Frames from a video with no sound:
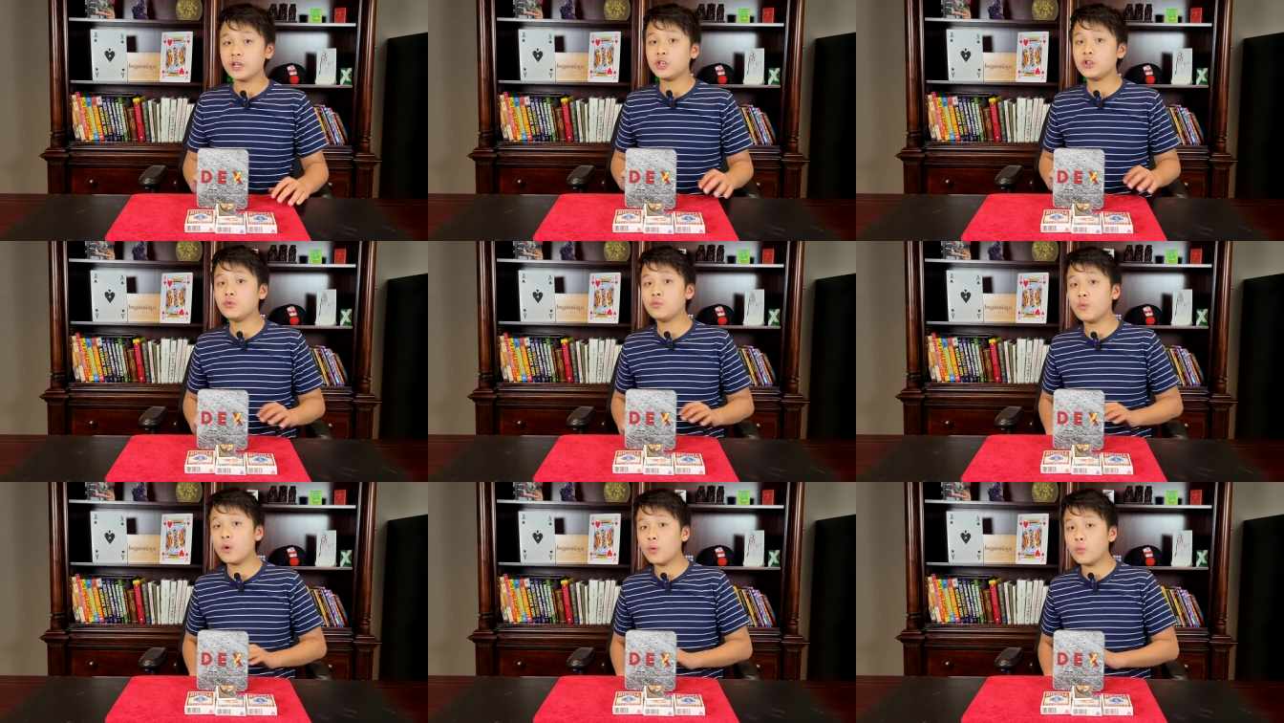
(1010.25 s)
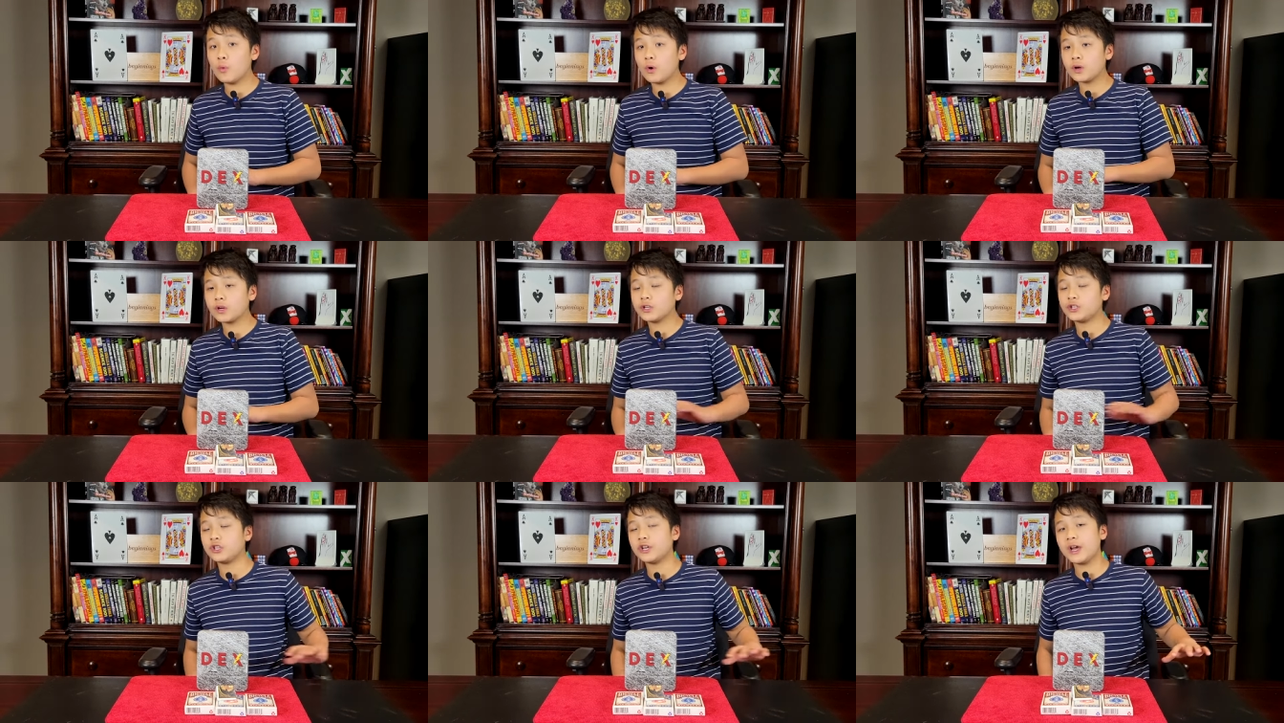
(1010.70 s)
you won't
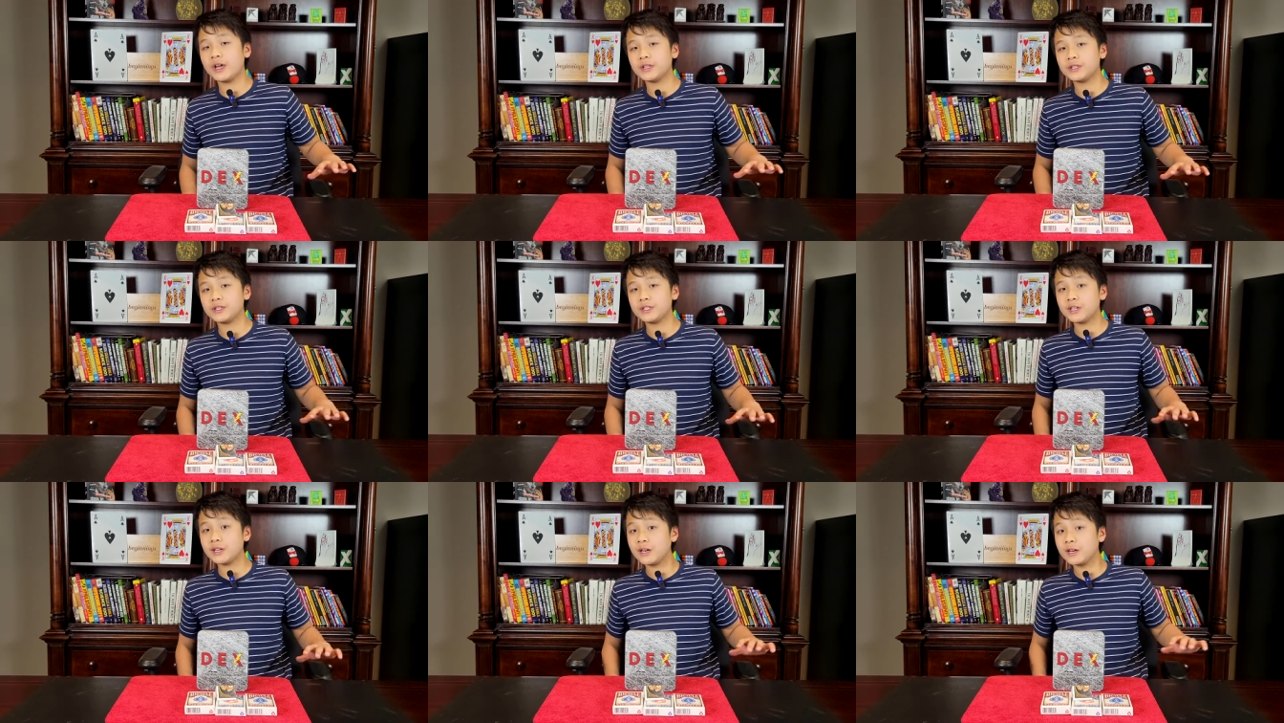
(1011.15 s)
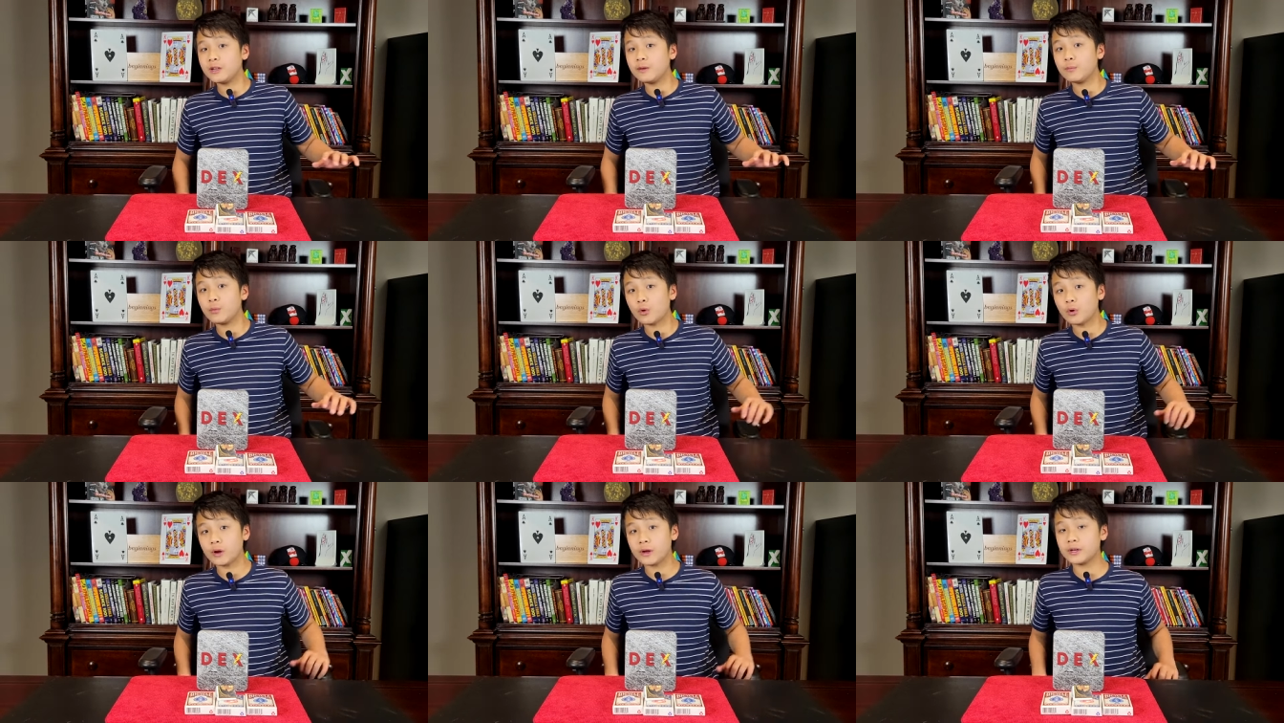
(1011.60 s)
want to chance it
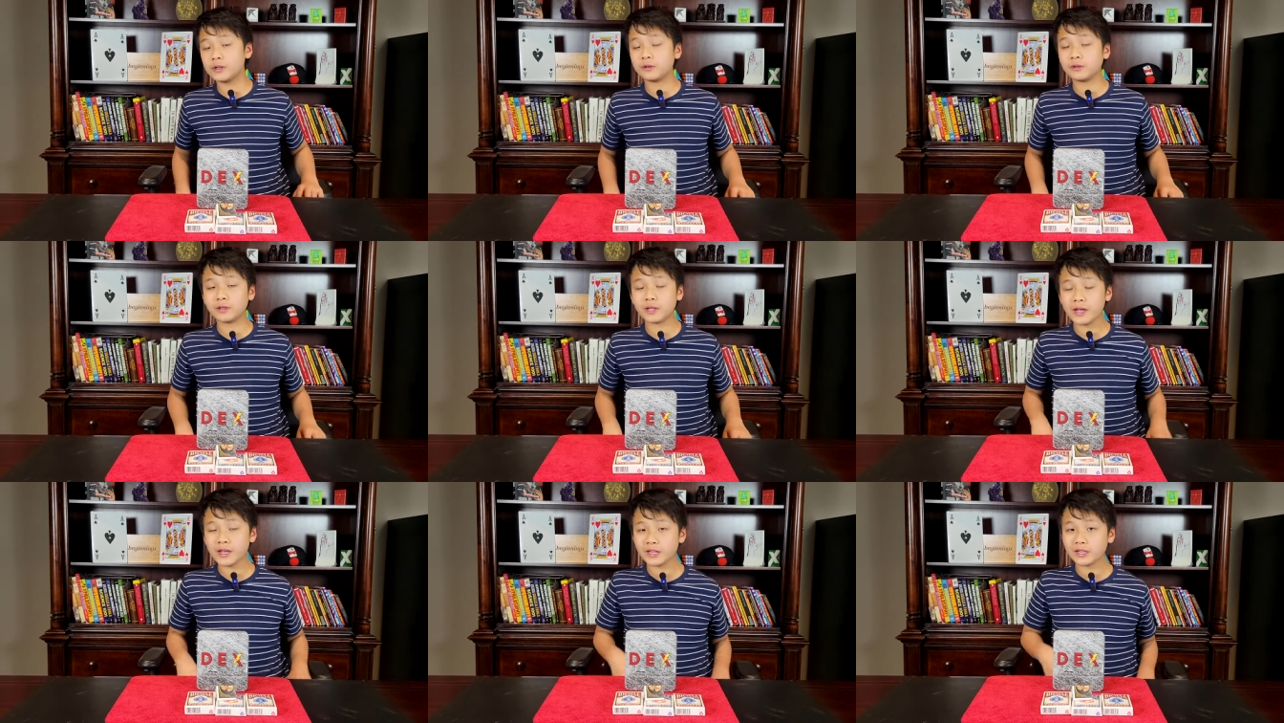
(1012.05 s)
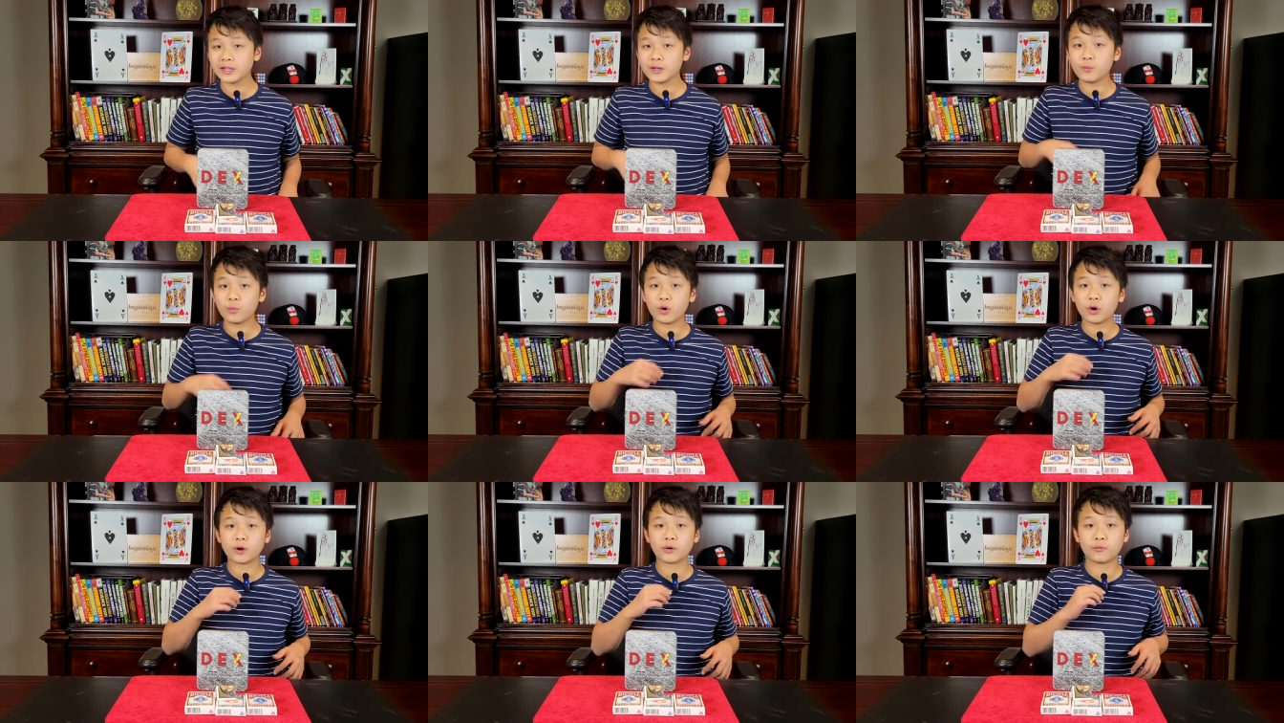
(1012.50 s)
anymore and you'll likely
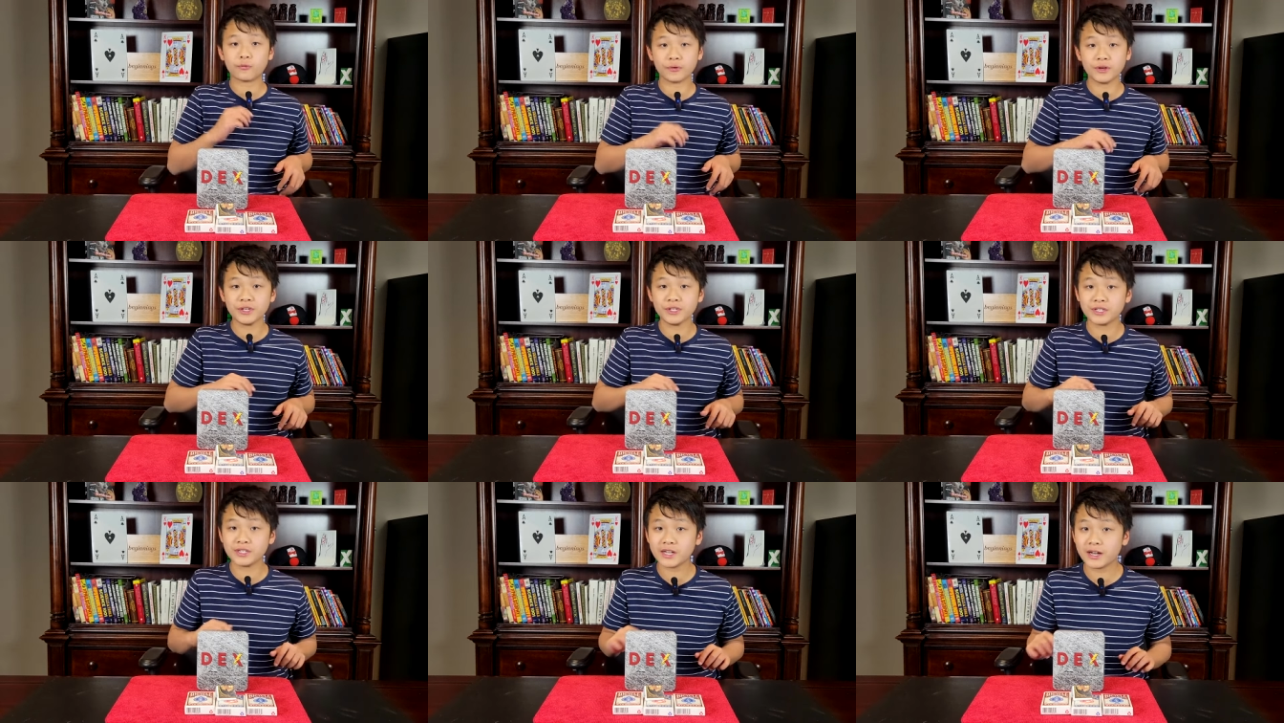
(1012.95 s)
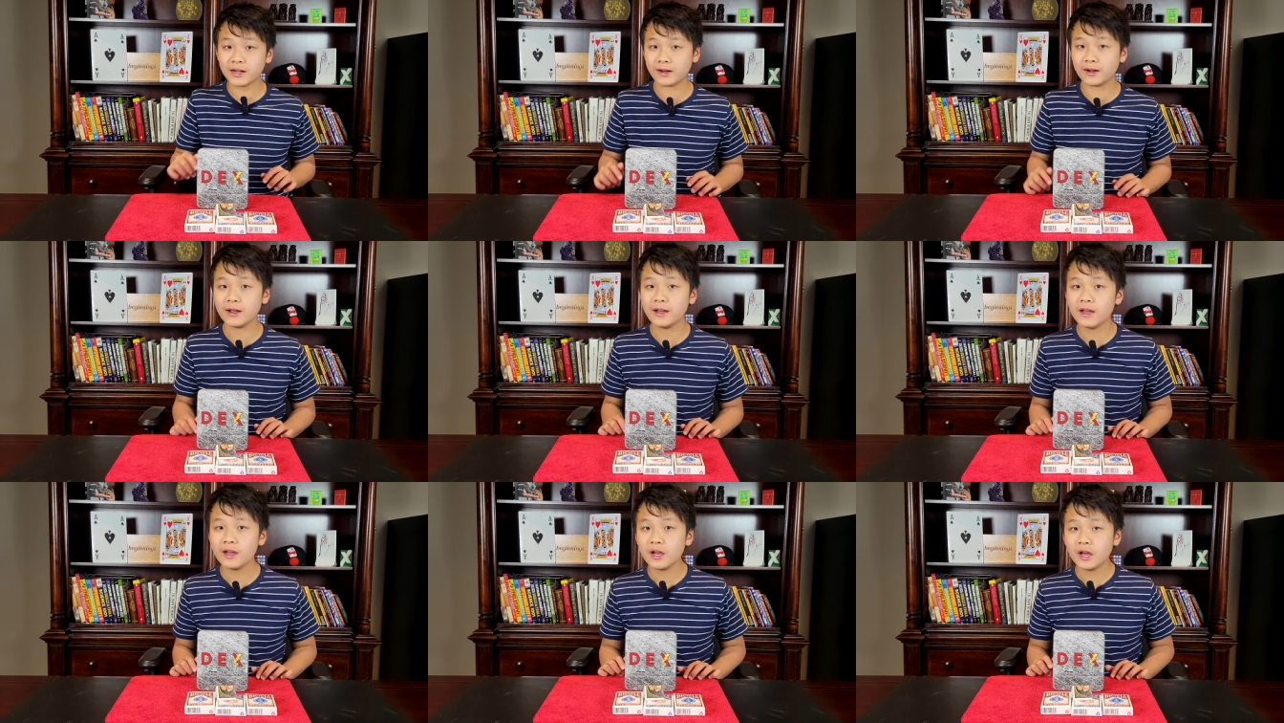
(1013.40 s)
want to reset,